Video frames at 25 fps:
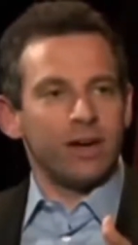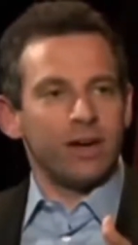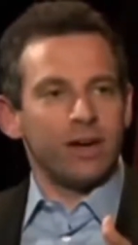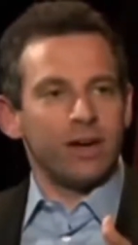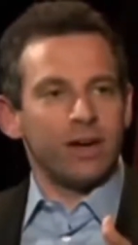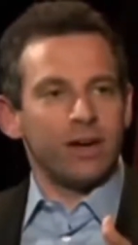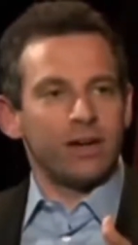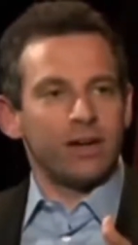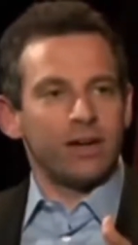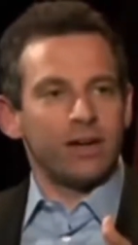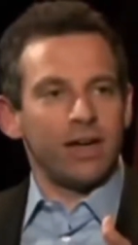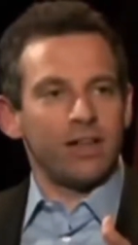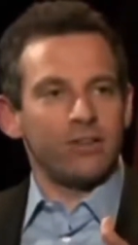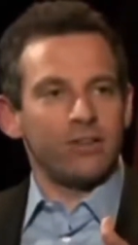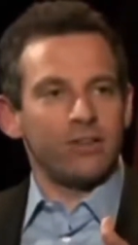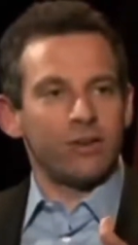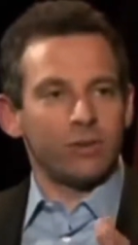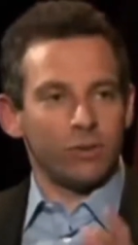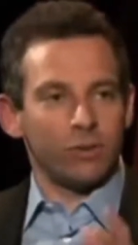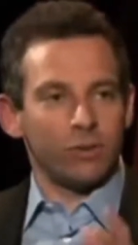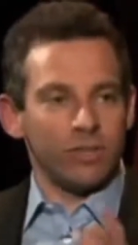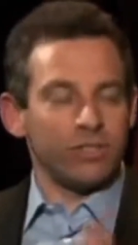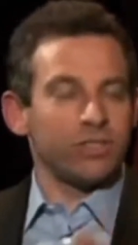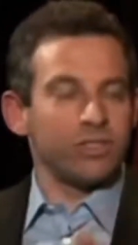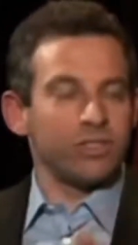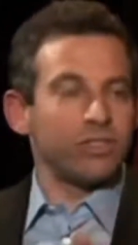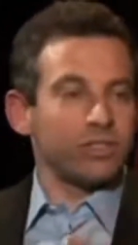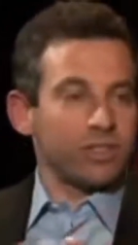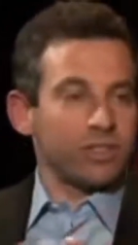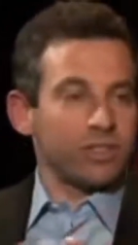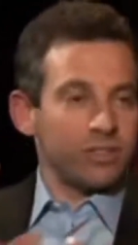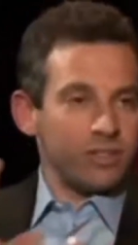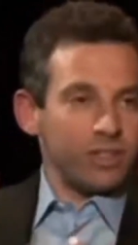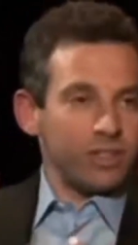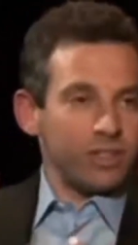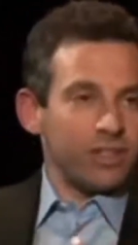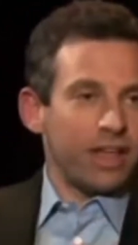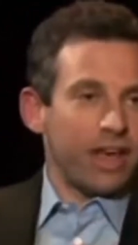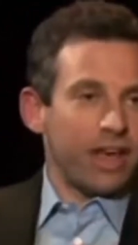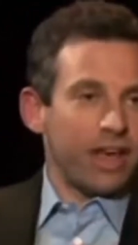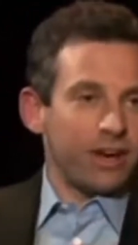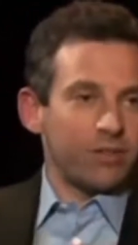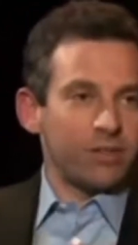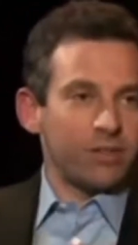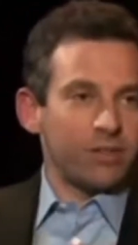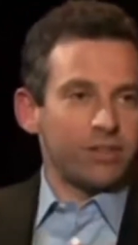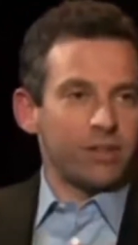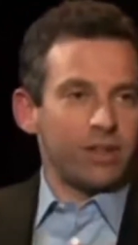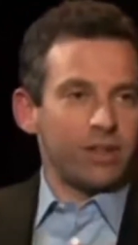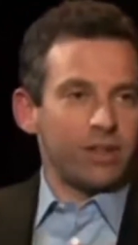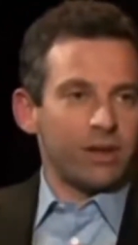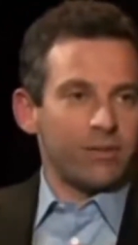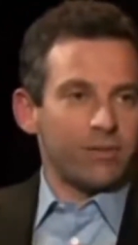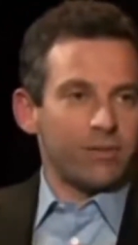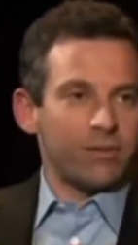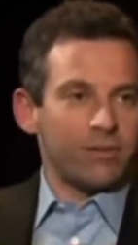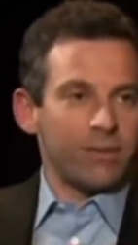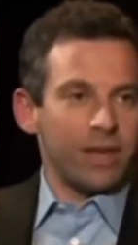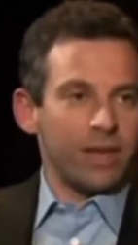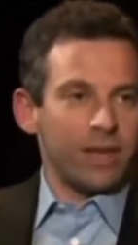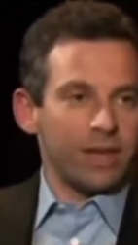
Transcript: Uh, and so Christians can see that of Islam.